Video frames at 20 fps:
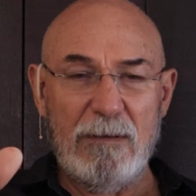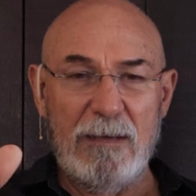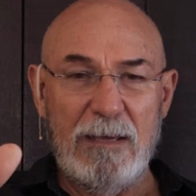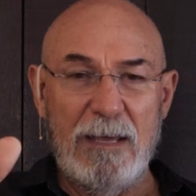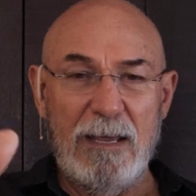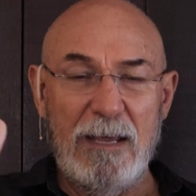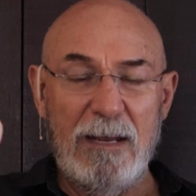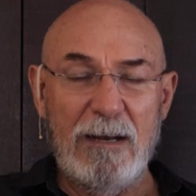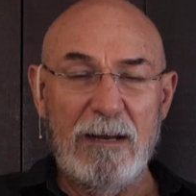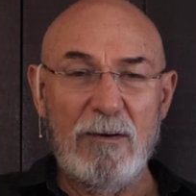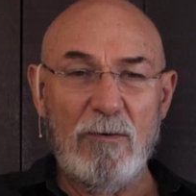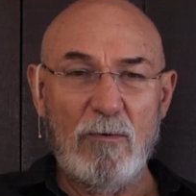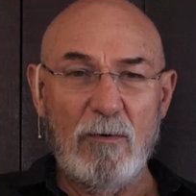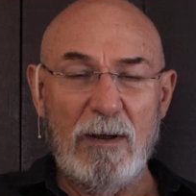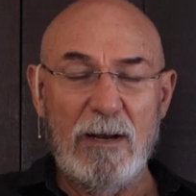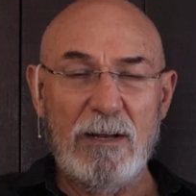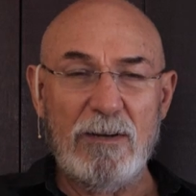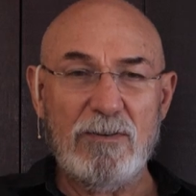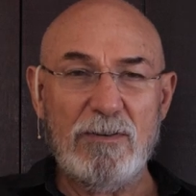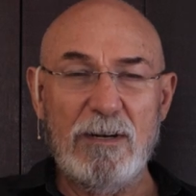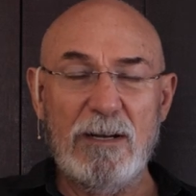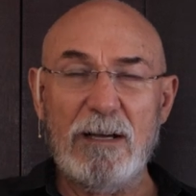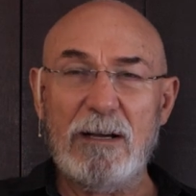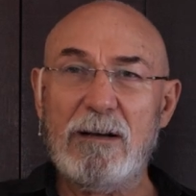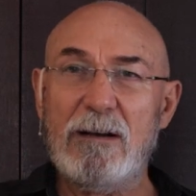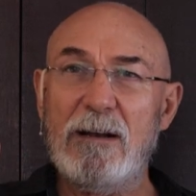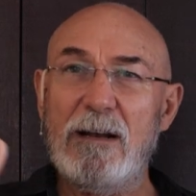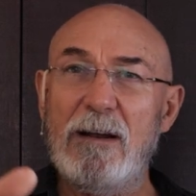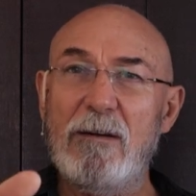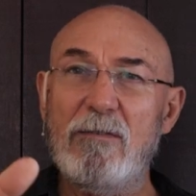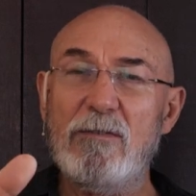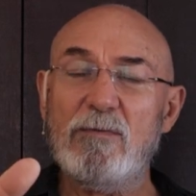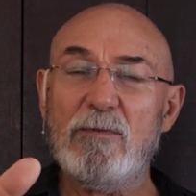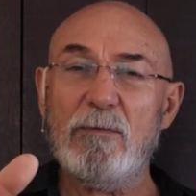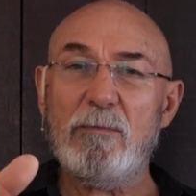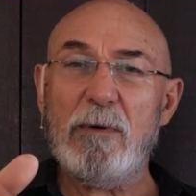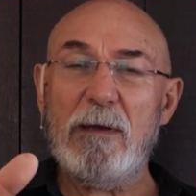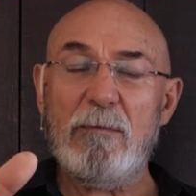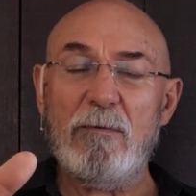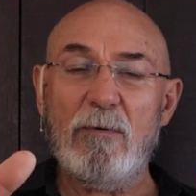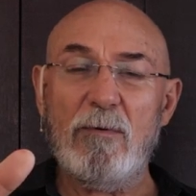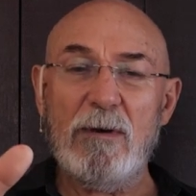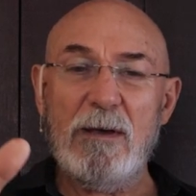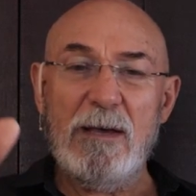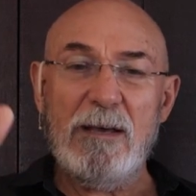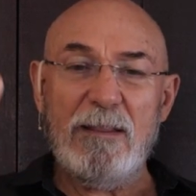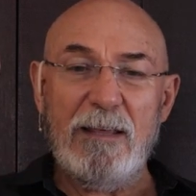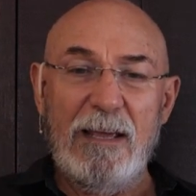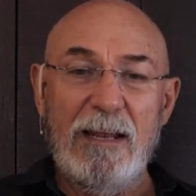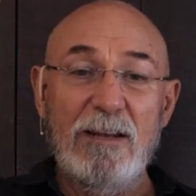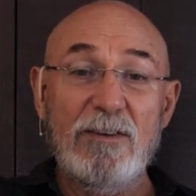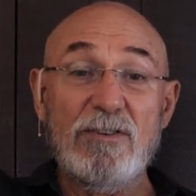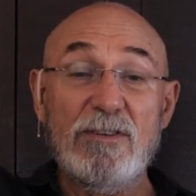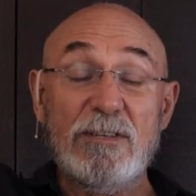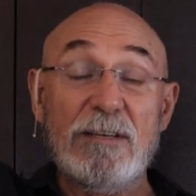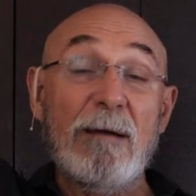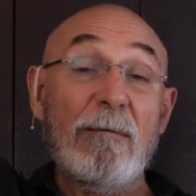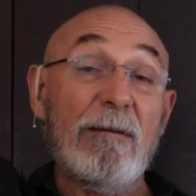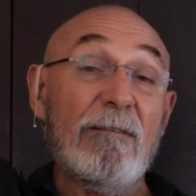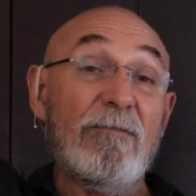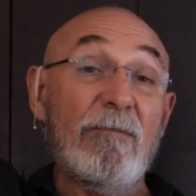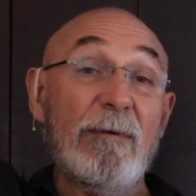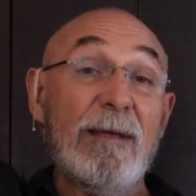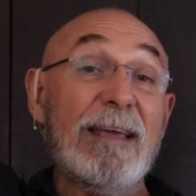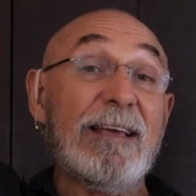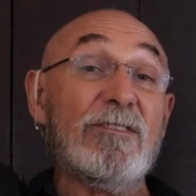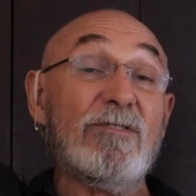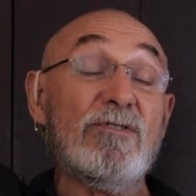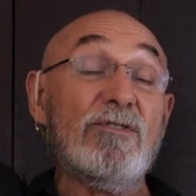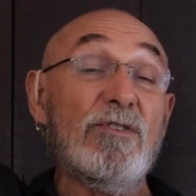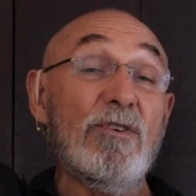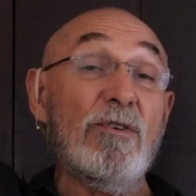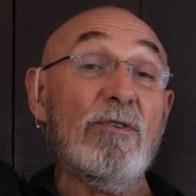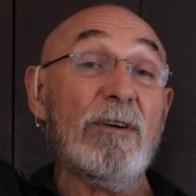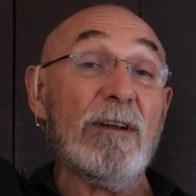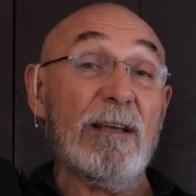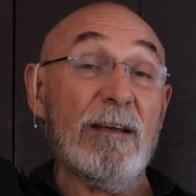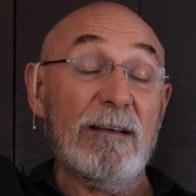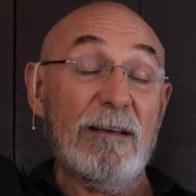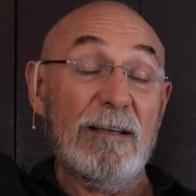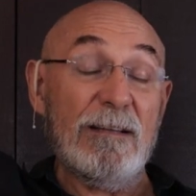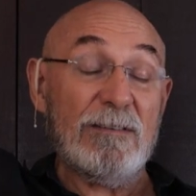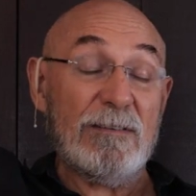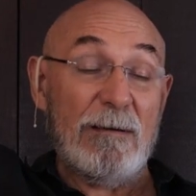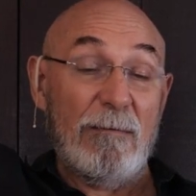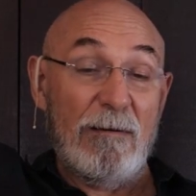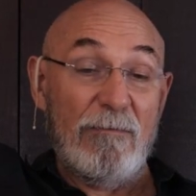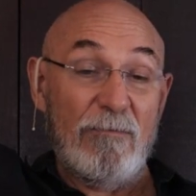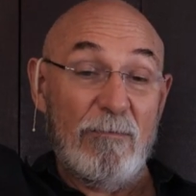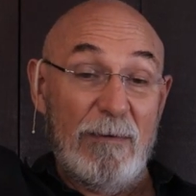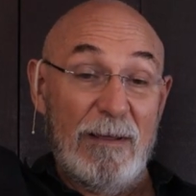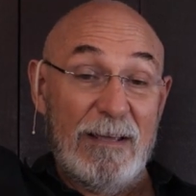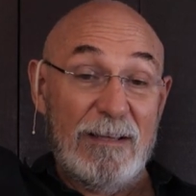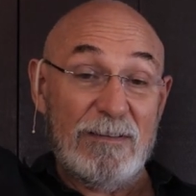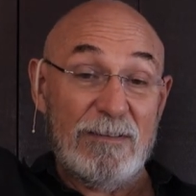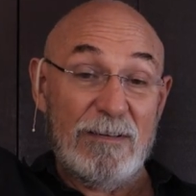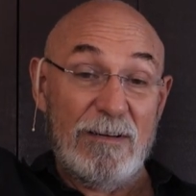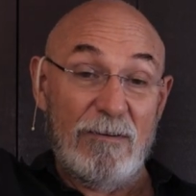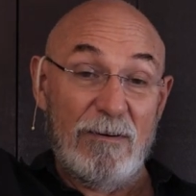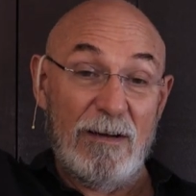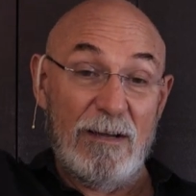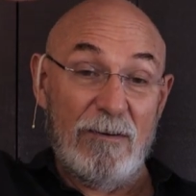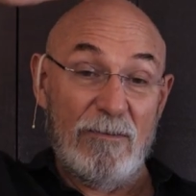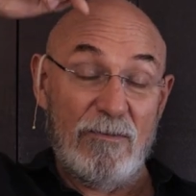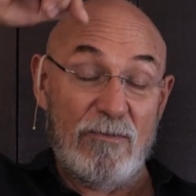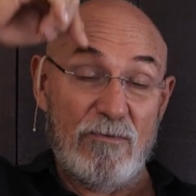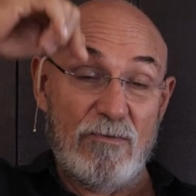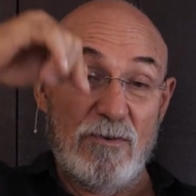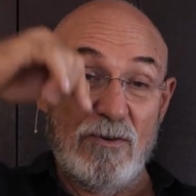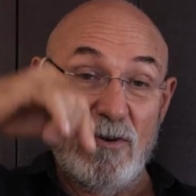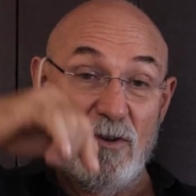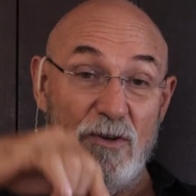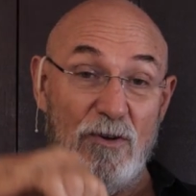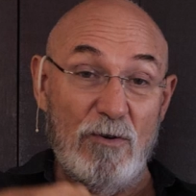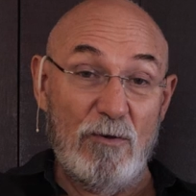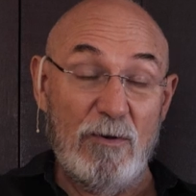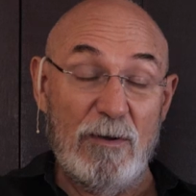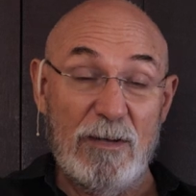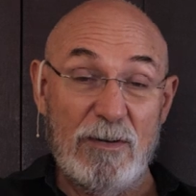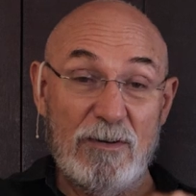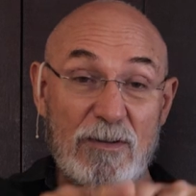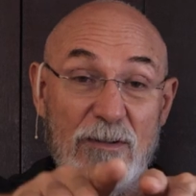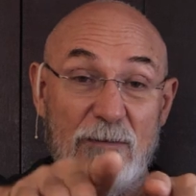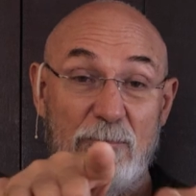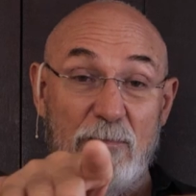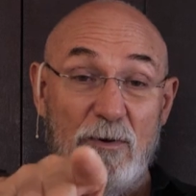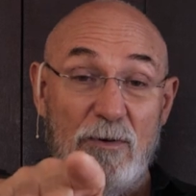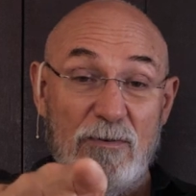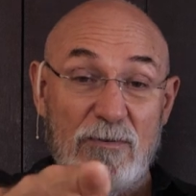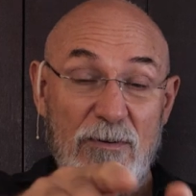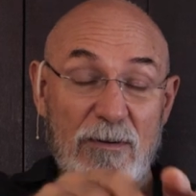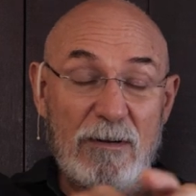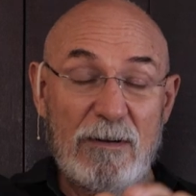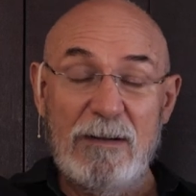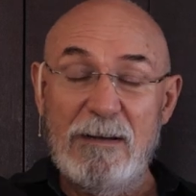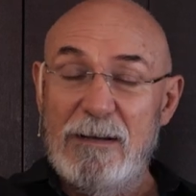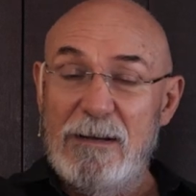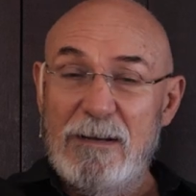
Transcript: healing or energetic clearance with people, the energy is coming from exterior. It's coming from exterior through you into the person.